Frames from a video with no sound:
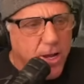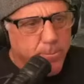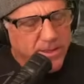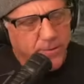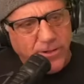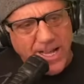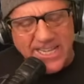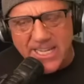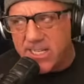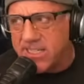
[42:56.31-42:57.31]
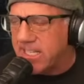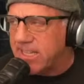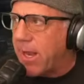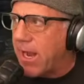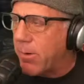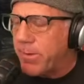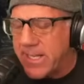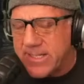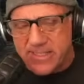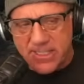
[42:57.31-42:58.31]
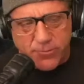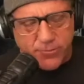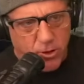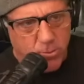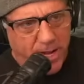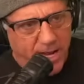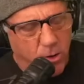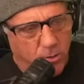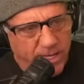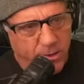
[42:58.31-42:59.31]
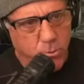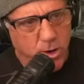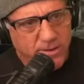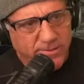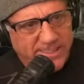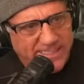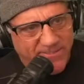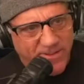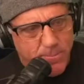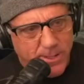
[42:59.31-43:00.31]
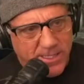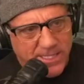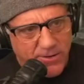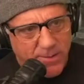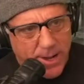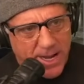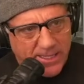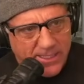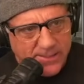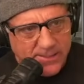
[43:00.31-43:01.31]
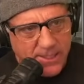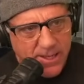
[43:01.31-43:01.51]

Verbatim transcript: But the flight that does it, the airplane that does it, it's flown by only one of seven military pilots.